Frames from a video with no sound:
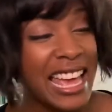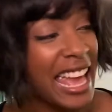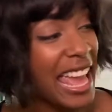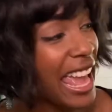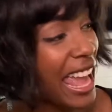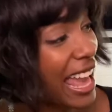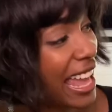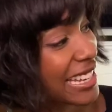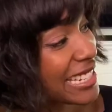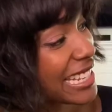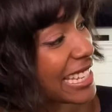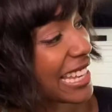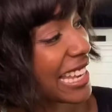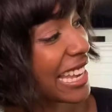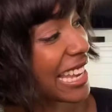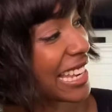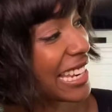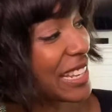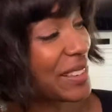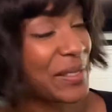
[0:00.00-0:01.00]
And
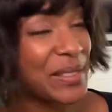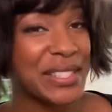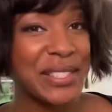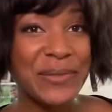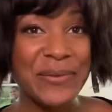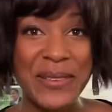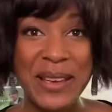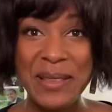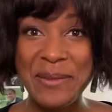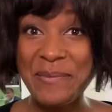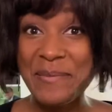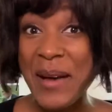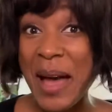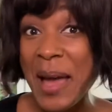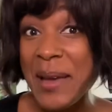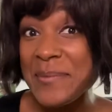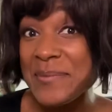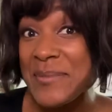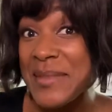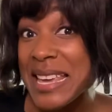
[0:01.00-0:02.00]
again, it was written by
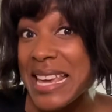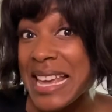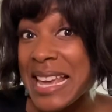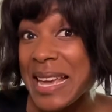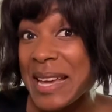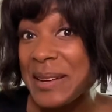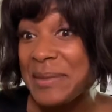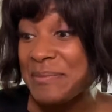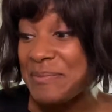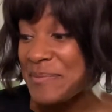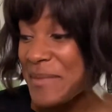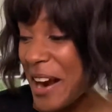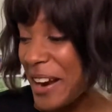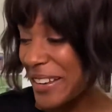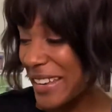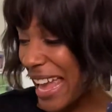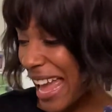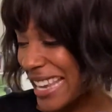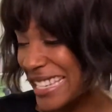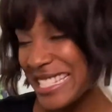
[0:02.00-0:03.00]
me,
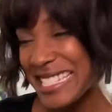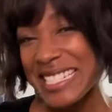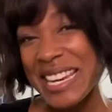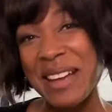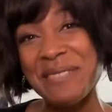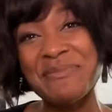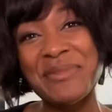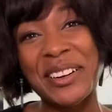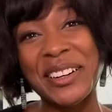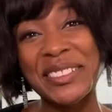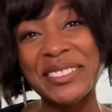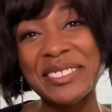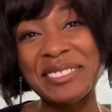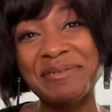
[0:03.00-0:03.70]
Marquette Shepard.